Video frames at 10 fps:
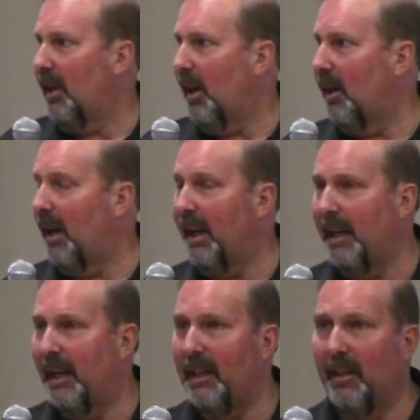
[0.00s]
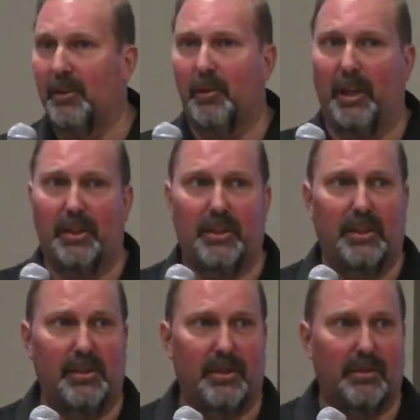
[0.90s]
All right, any other
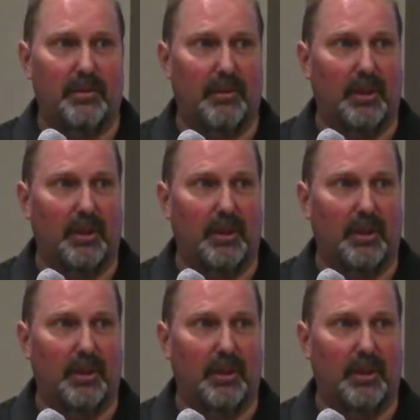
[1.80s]
questions?